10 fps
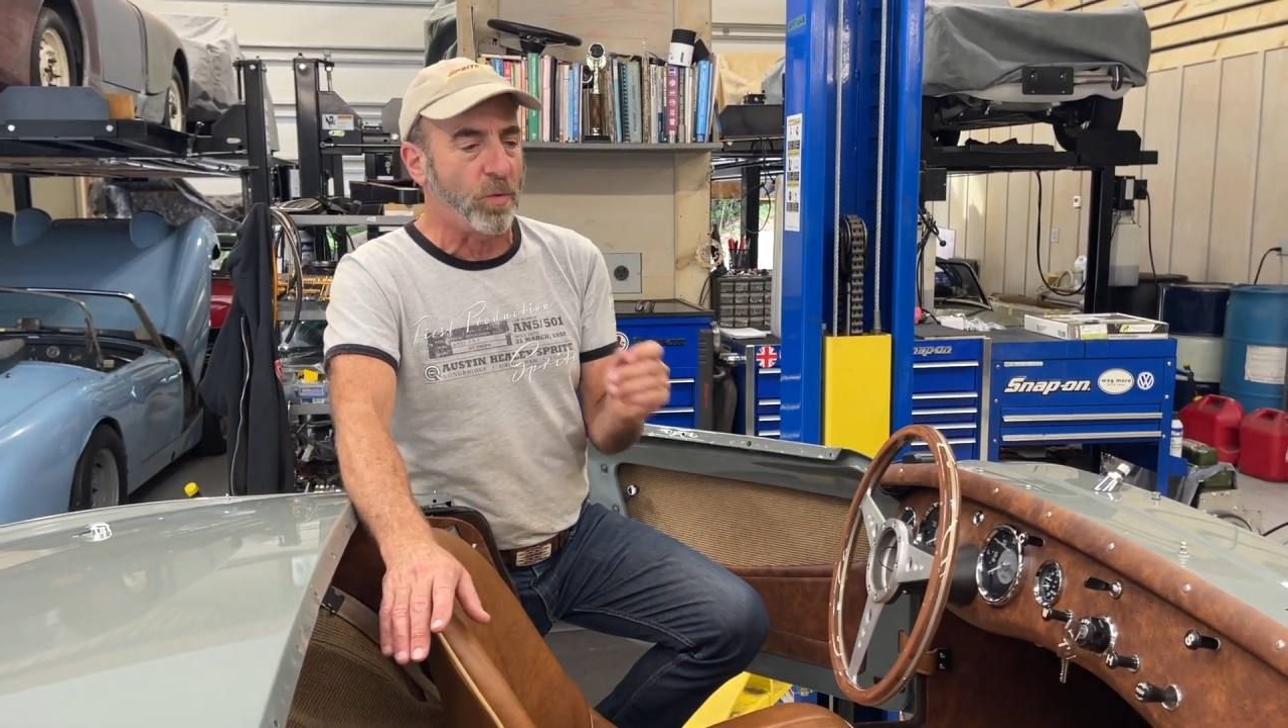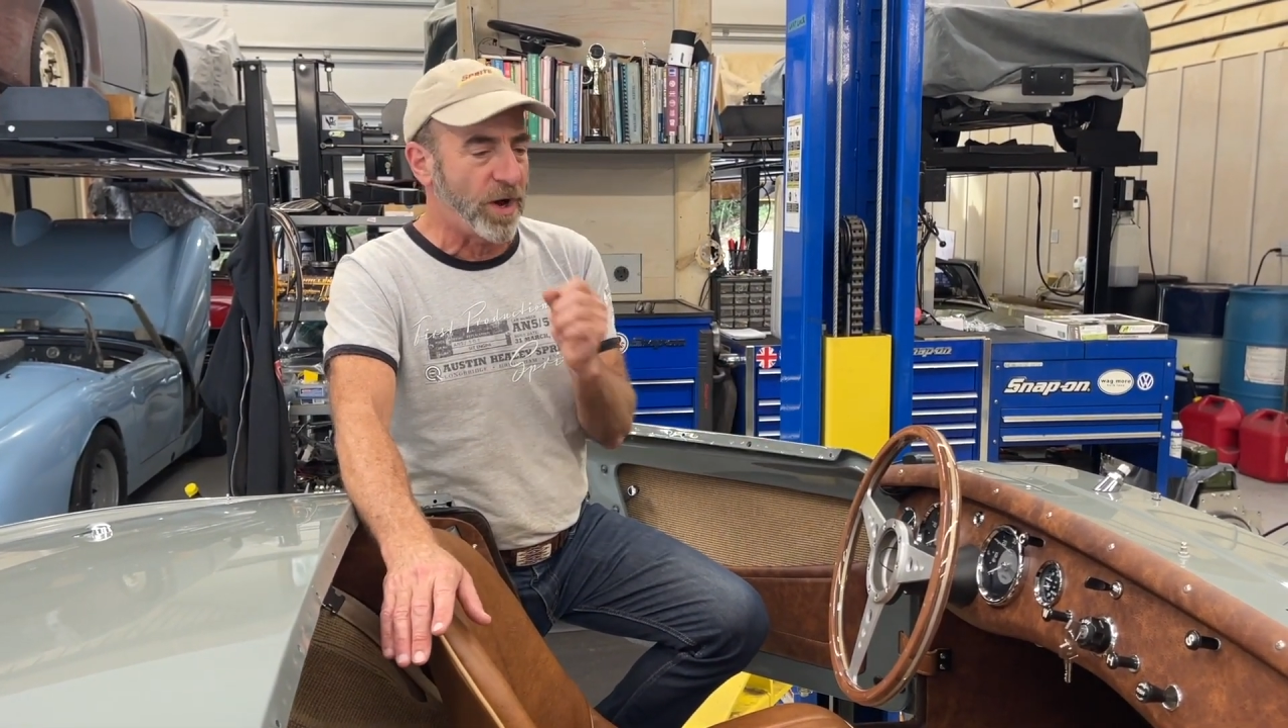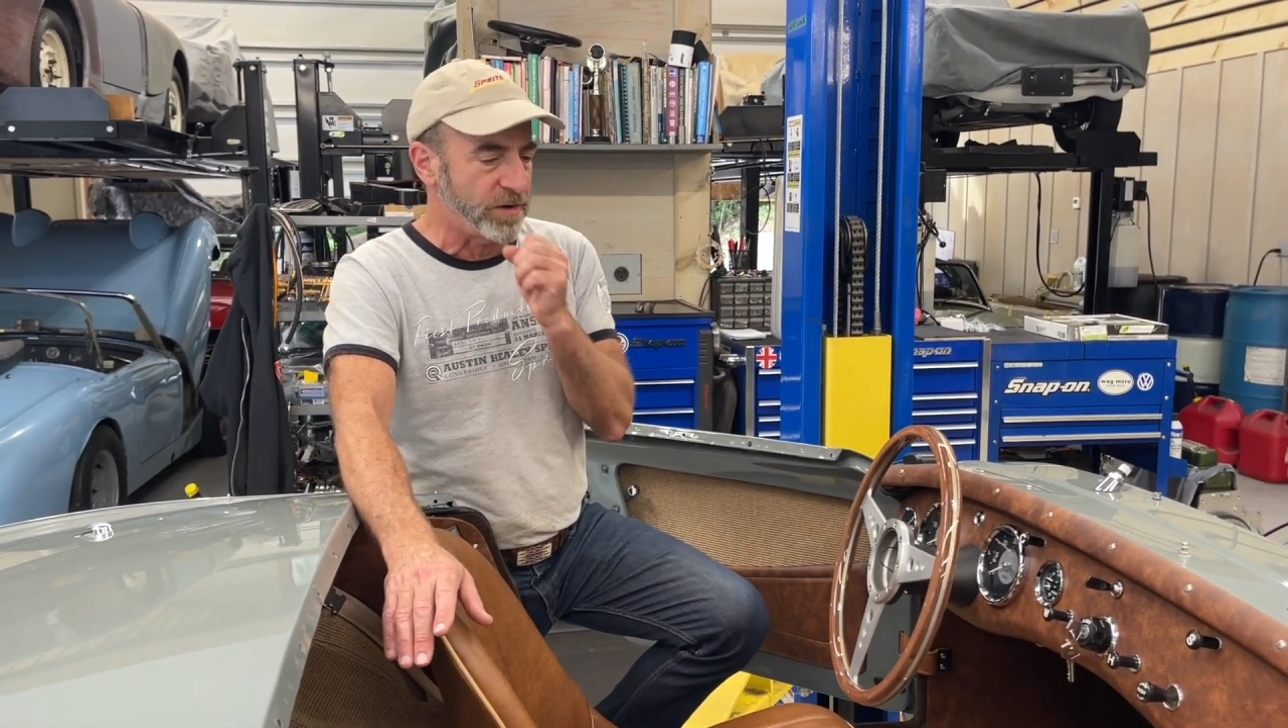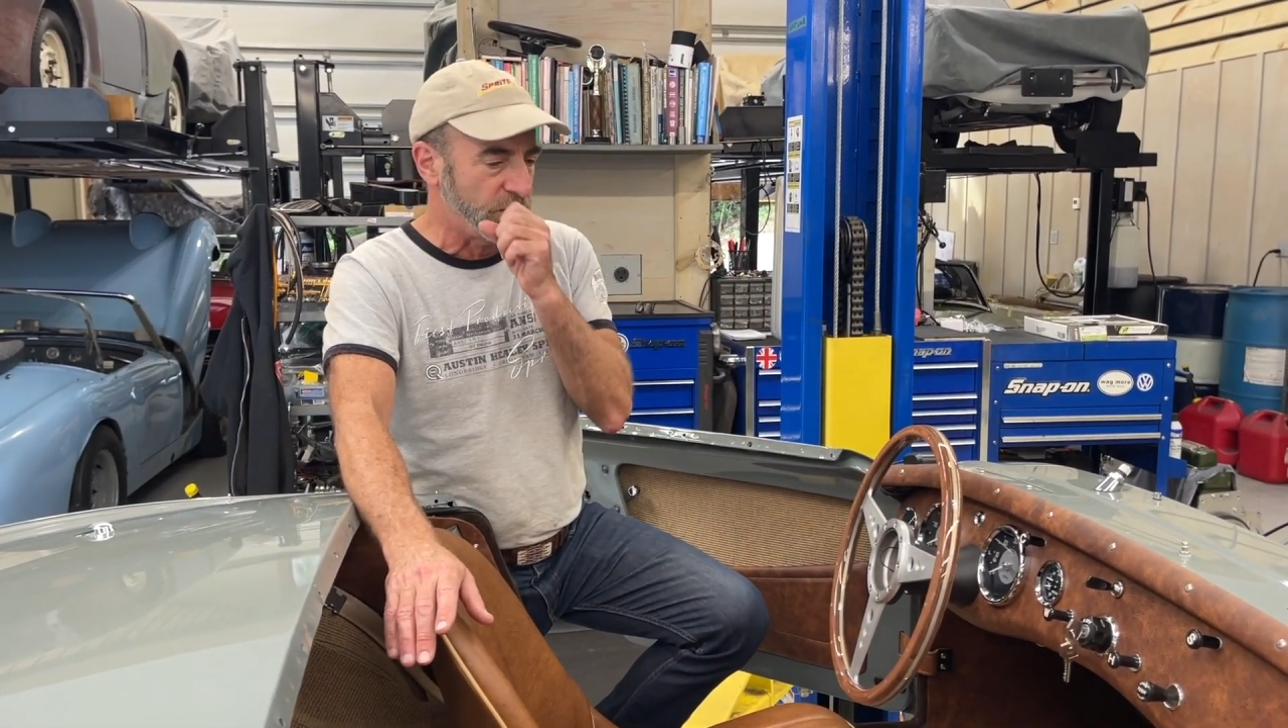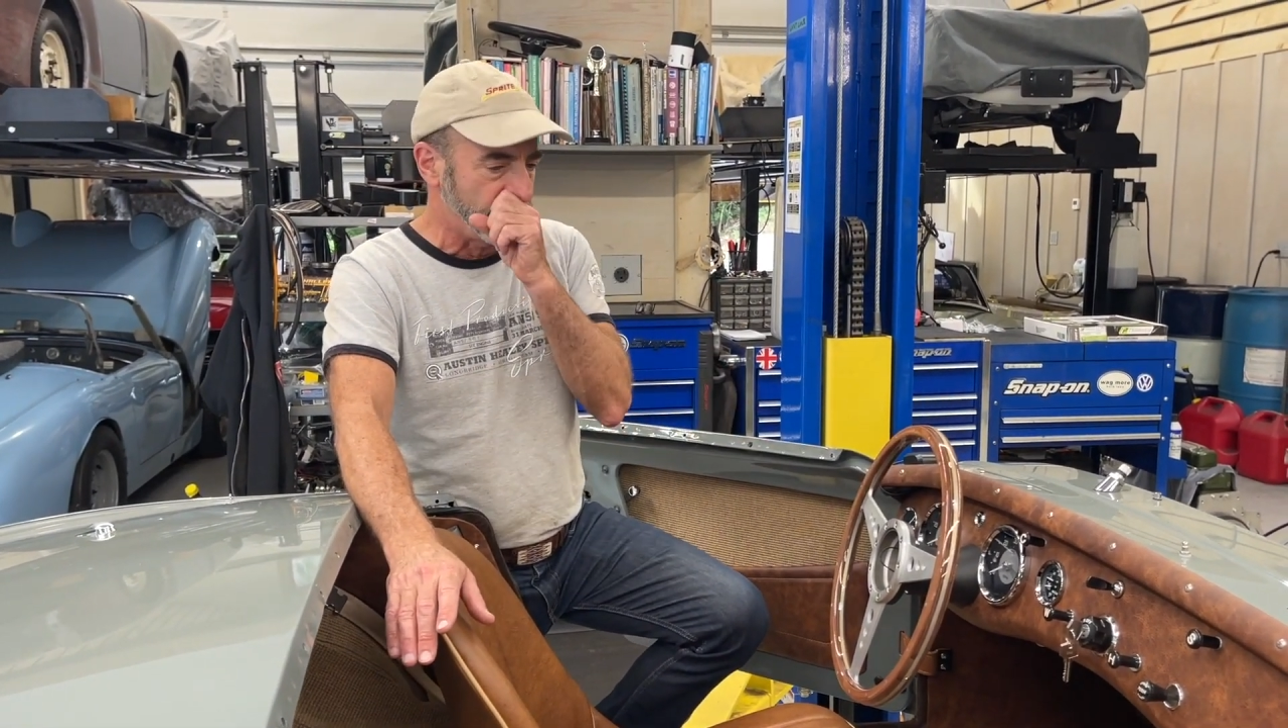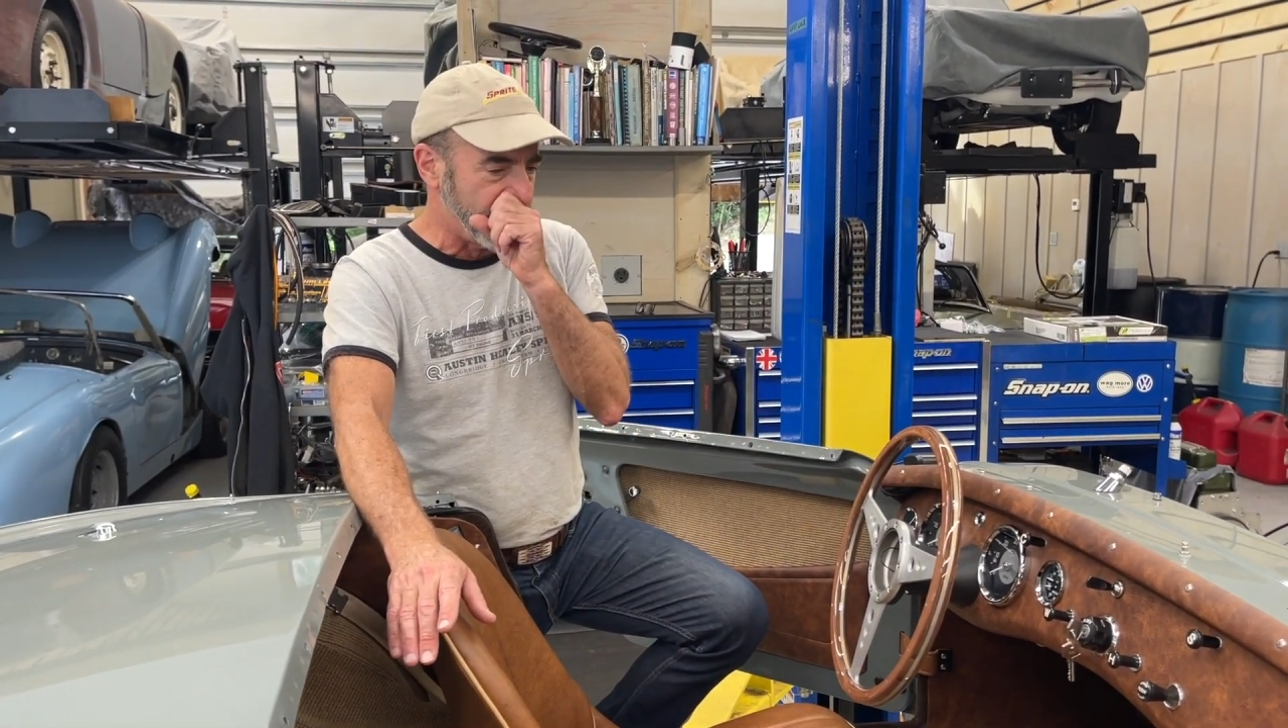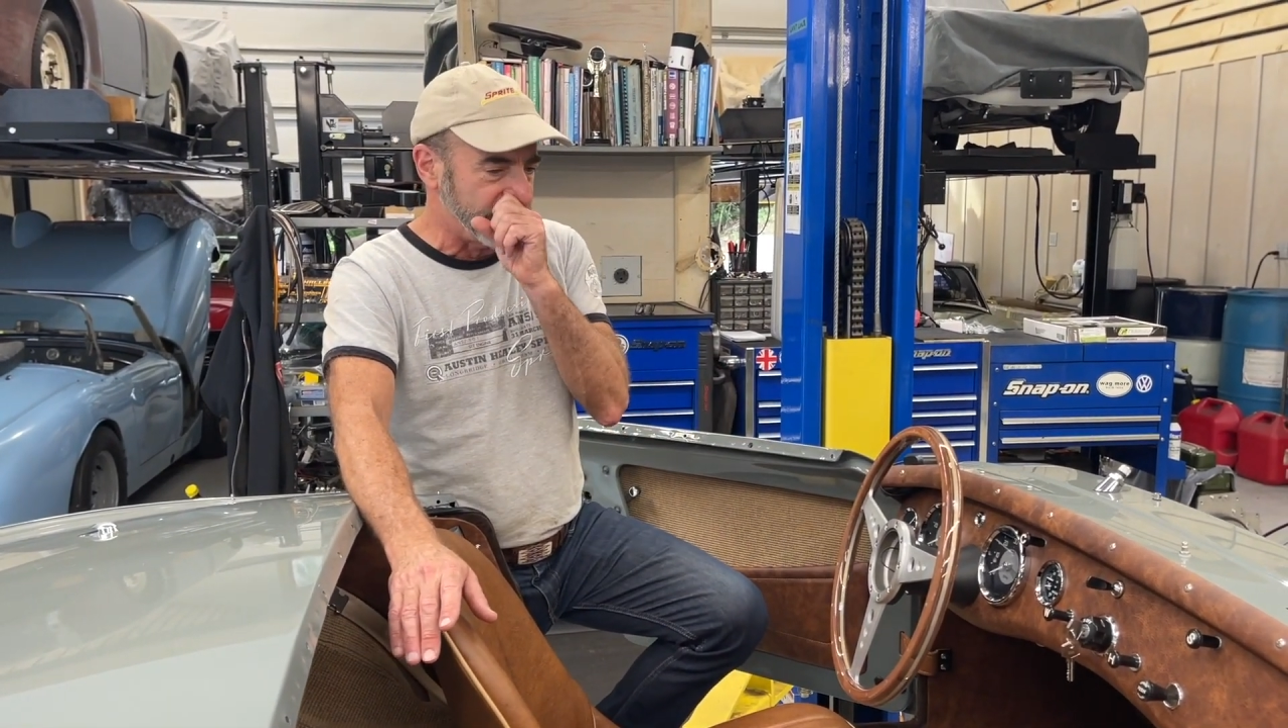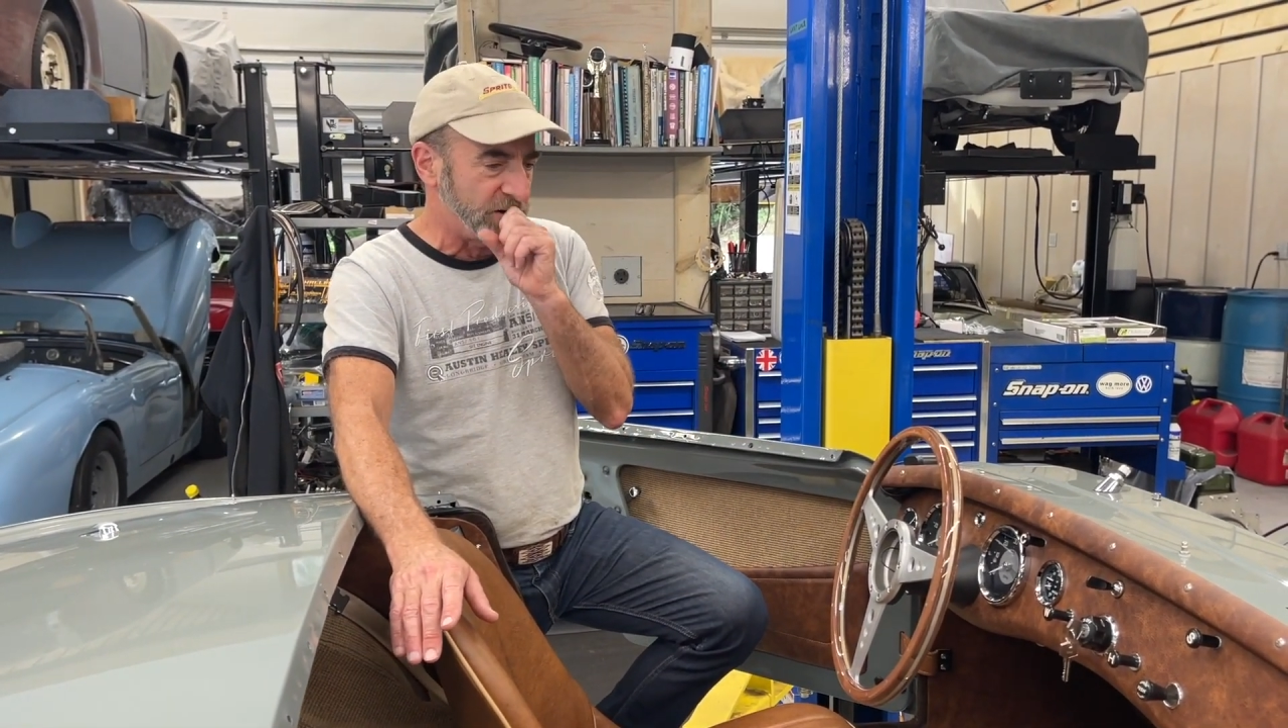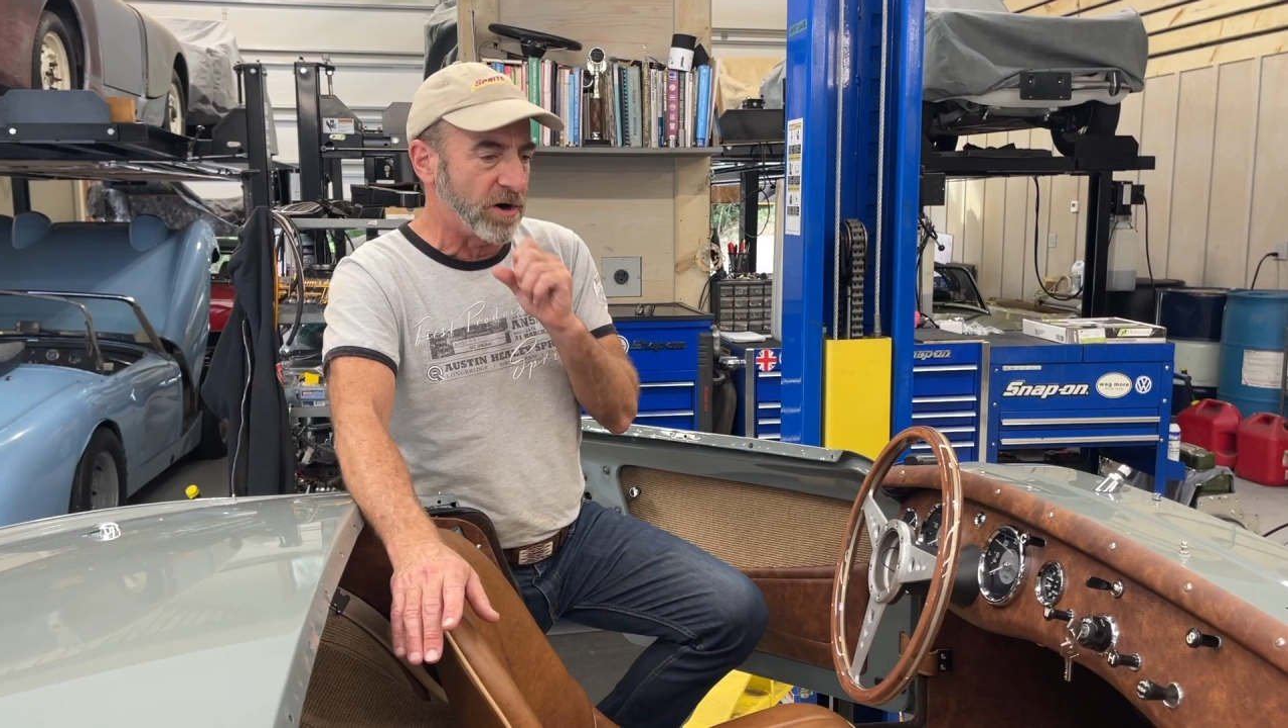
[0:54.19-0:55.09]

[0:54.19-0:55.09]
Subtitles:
white or a red